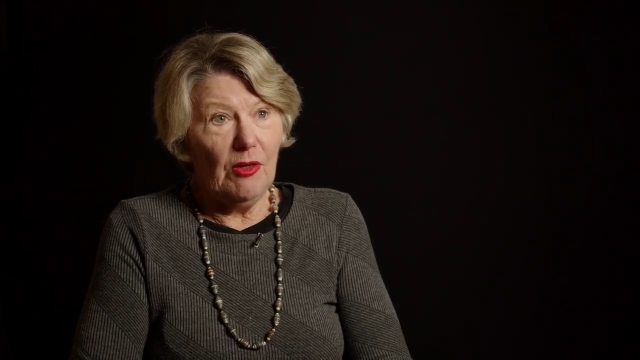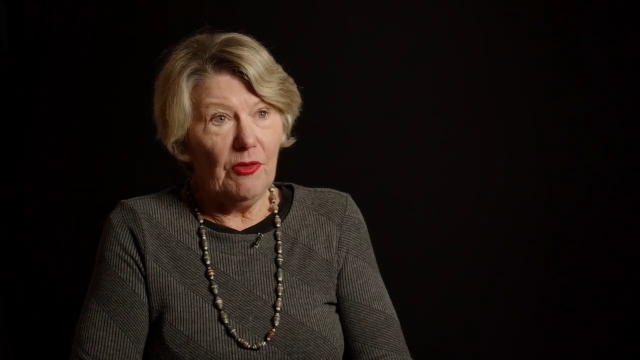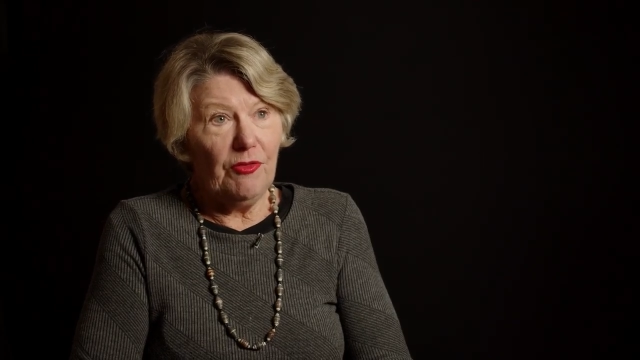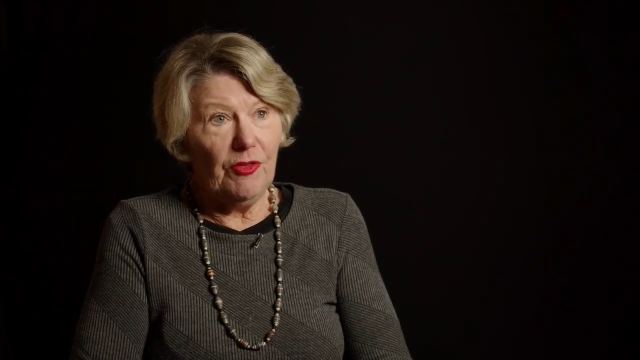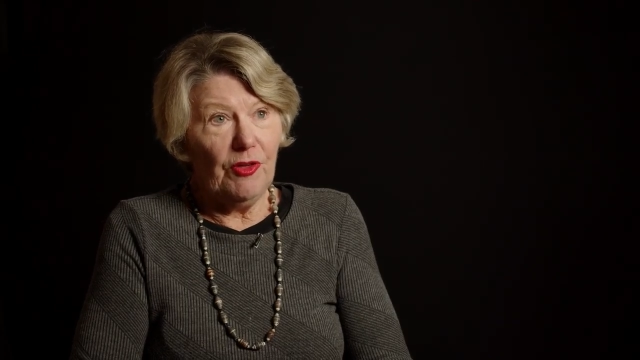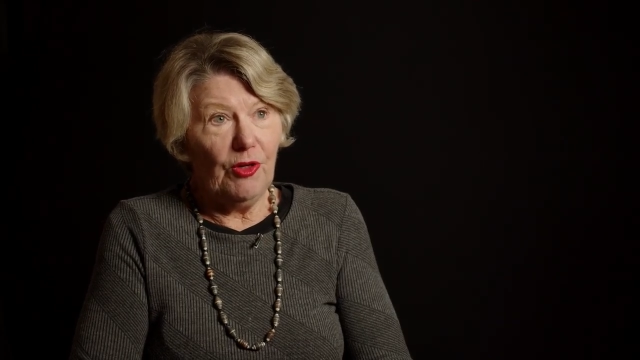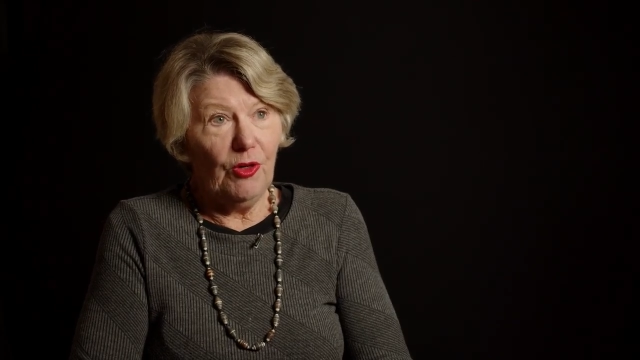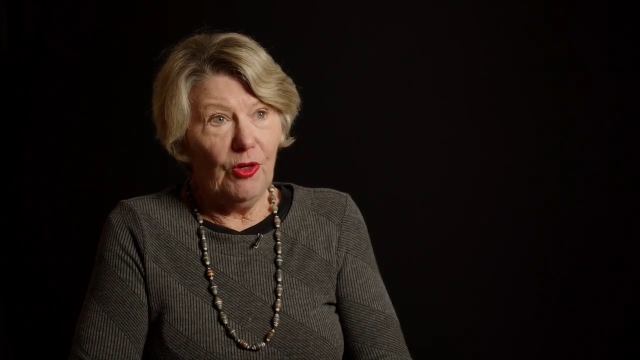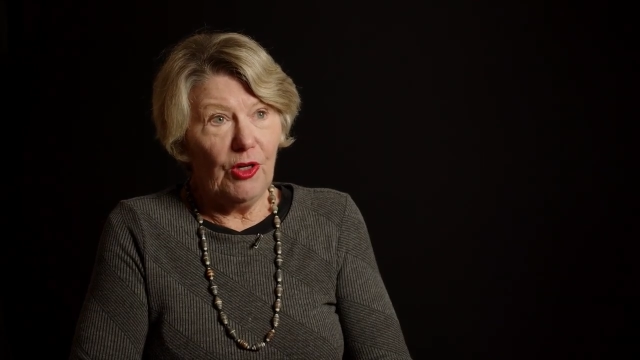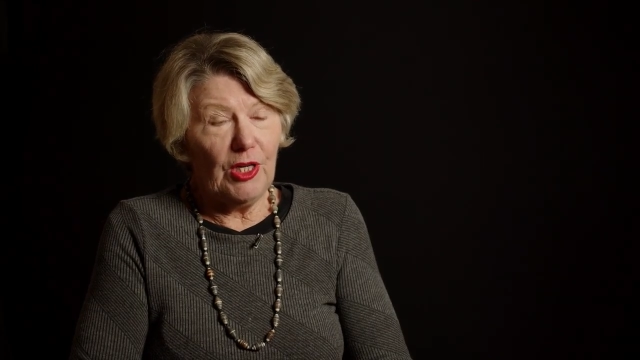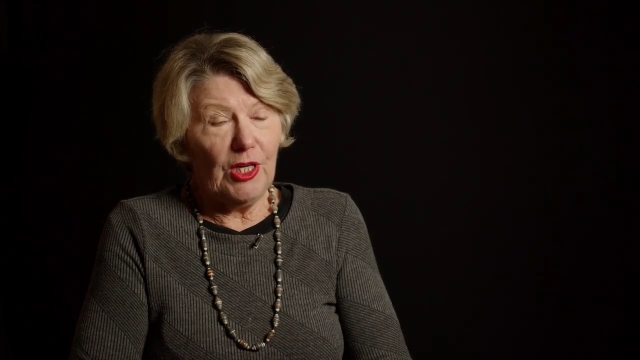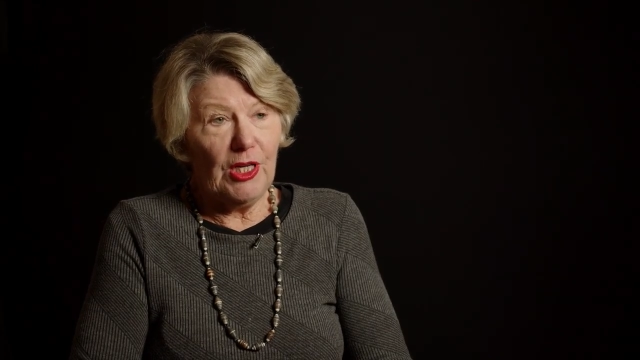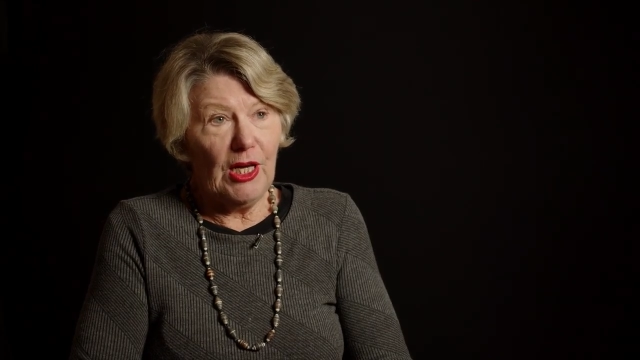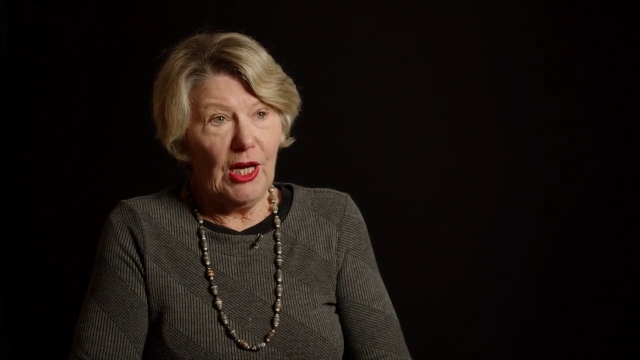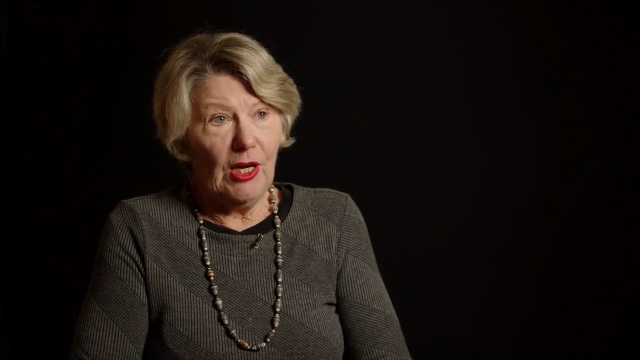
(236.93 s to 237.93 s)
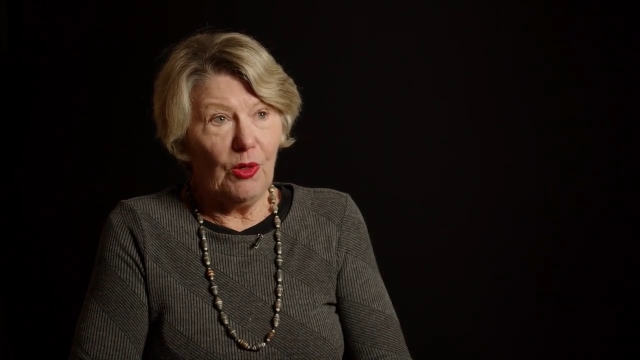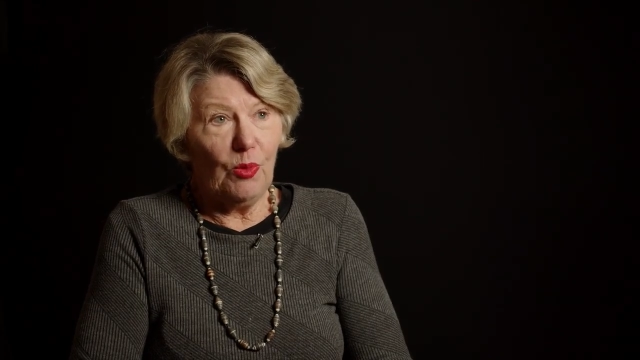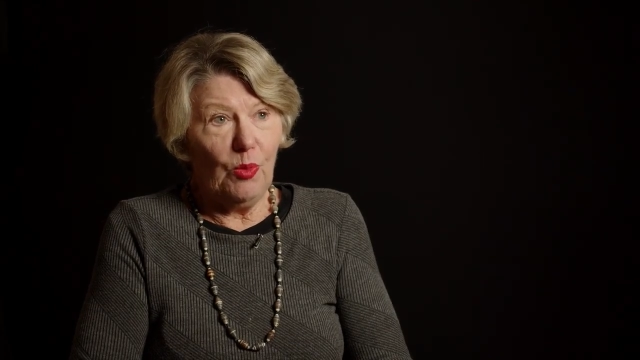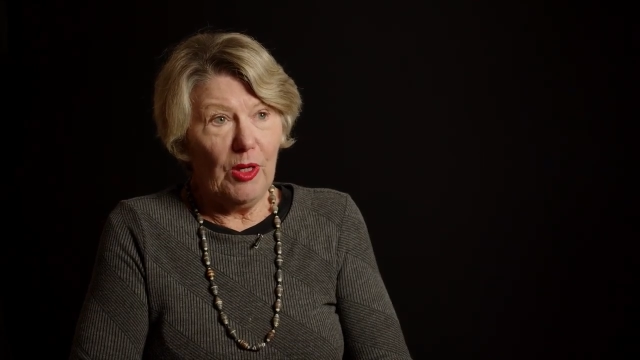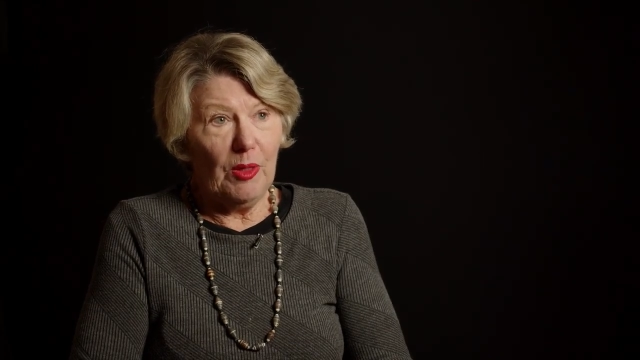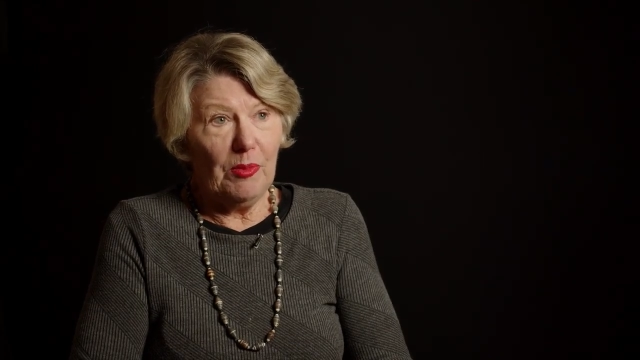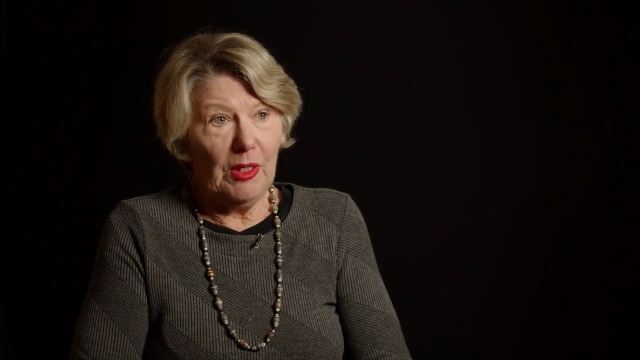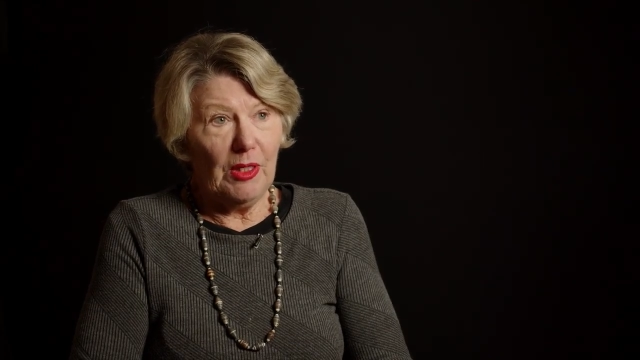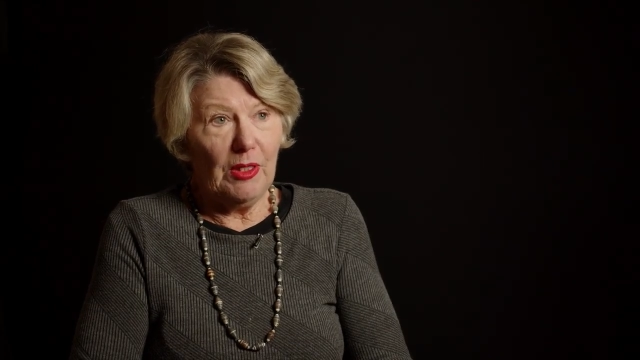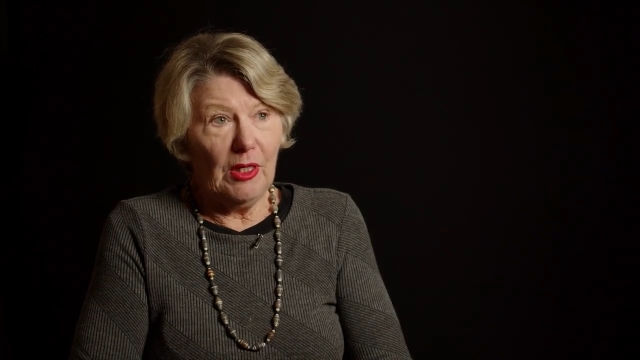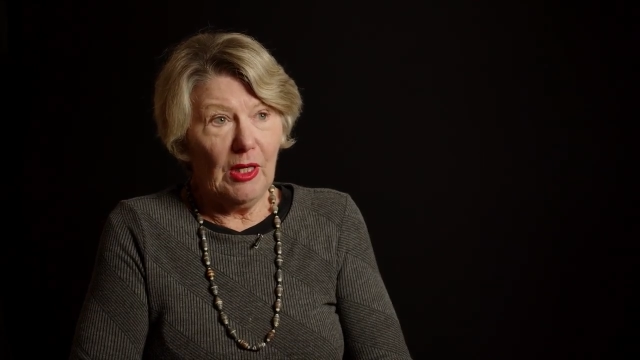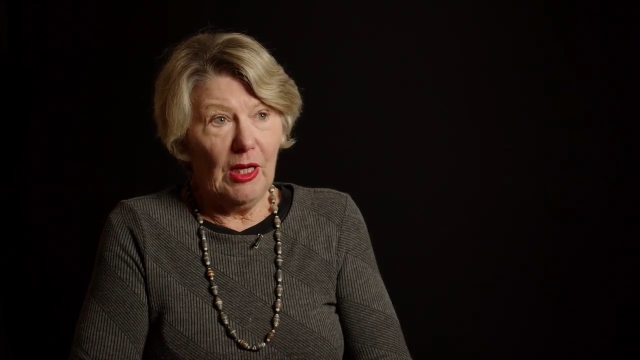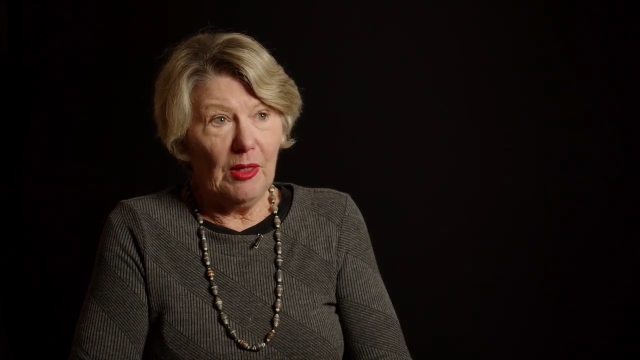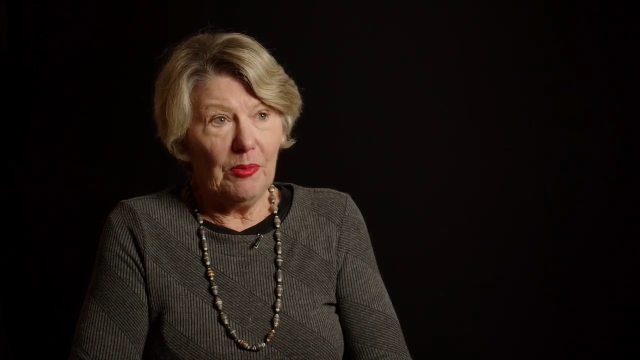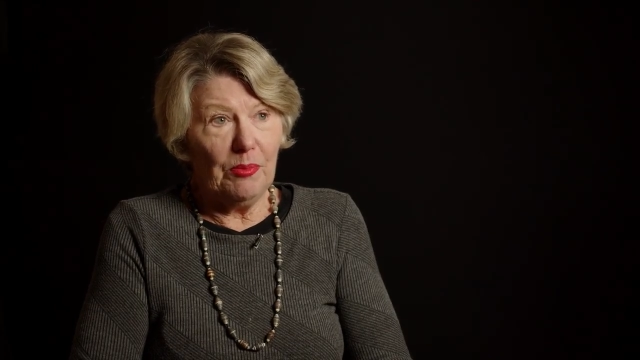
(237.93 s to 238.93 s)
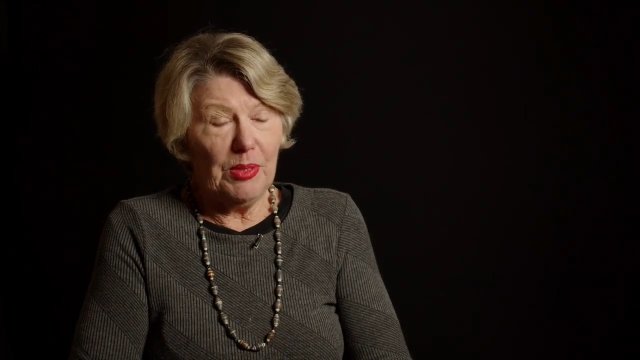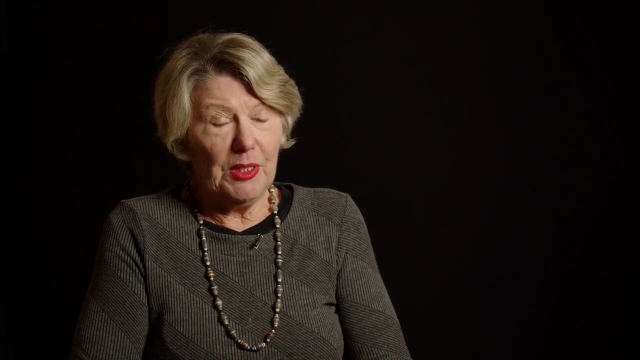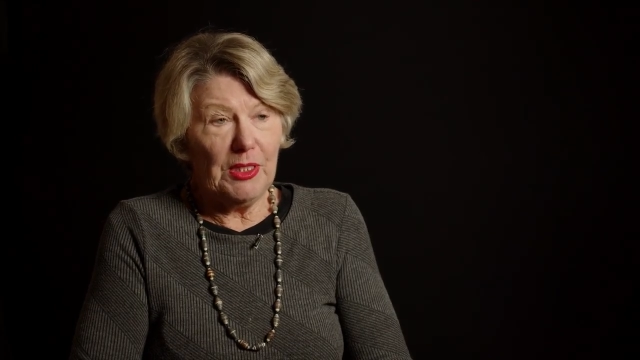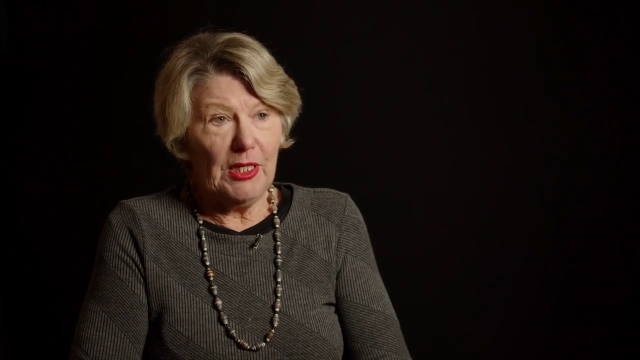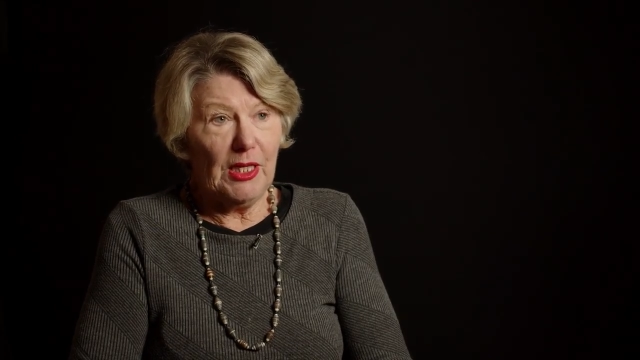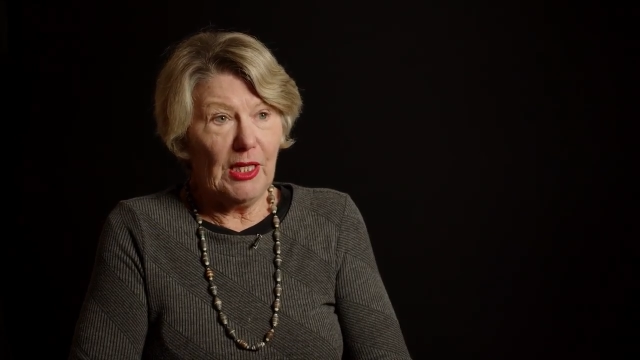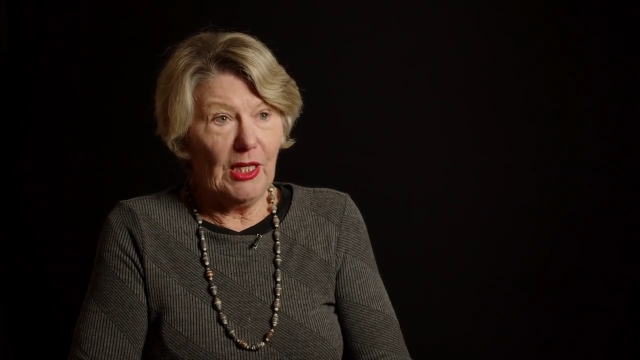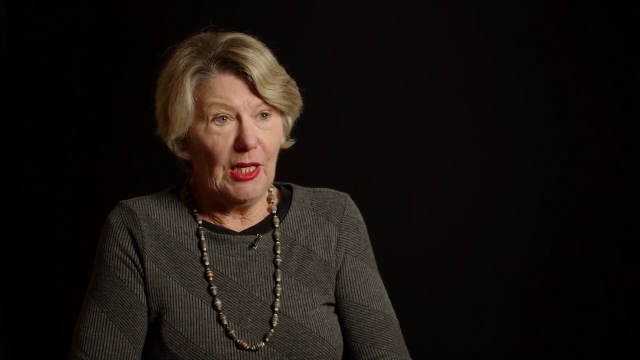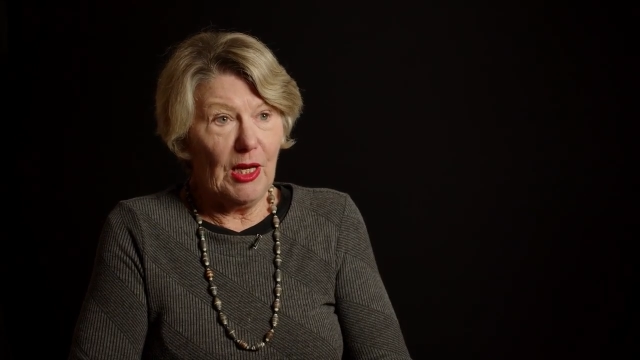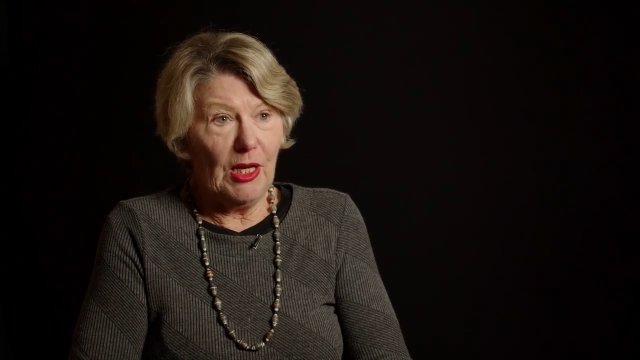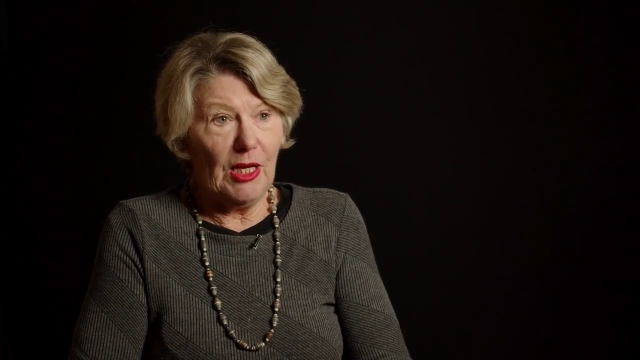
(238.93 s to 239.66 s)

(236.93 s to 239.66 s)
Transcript: for young women and particularly